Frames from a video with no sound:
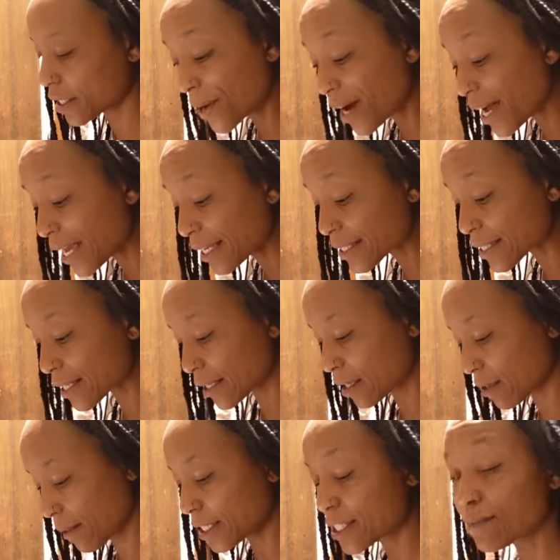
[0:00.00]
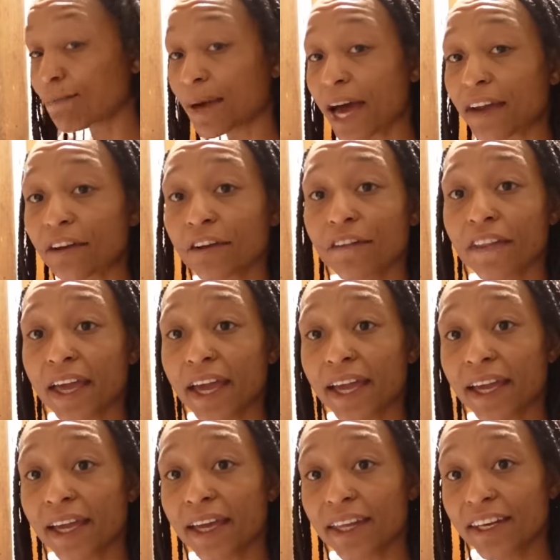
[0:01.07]
but it's better
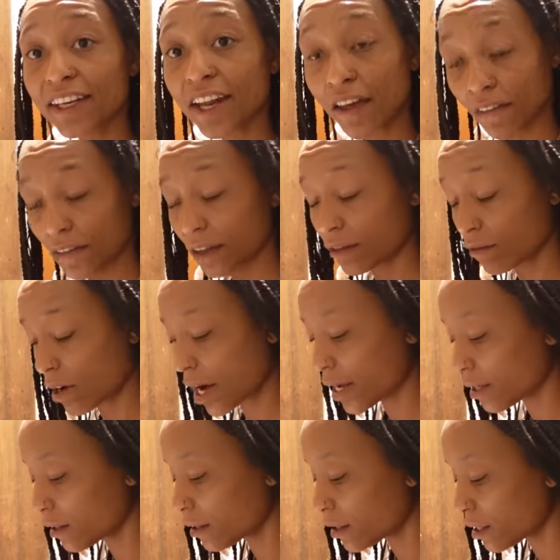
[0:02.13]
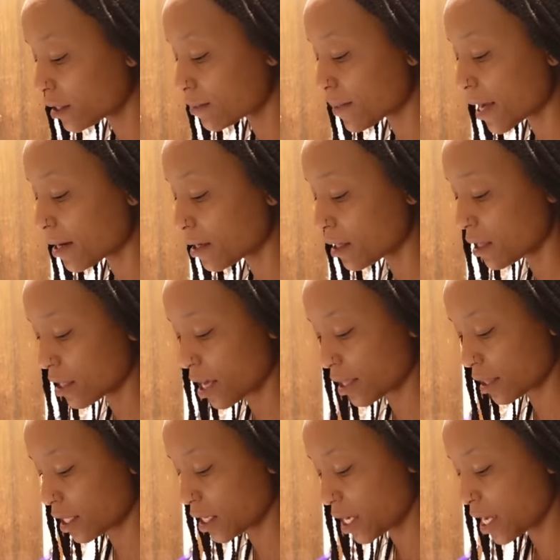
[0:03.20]
than nothing, right? It's better than
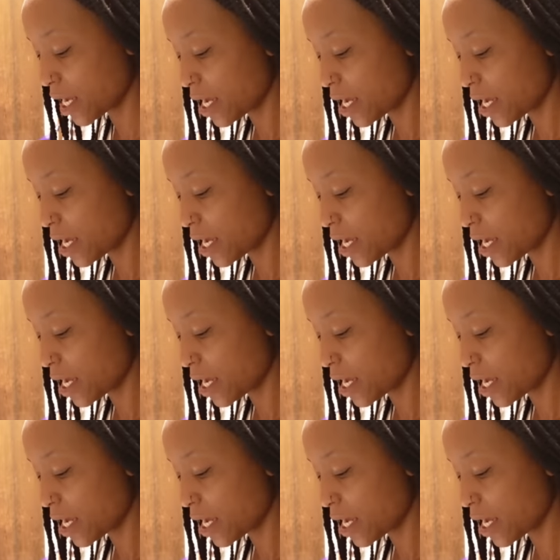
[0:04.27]
nothing.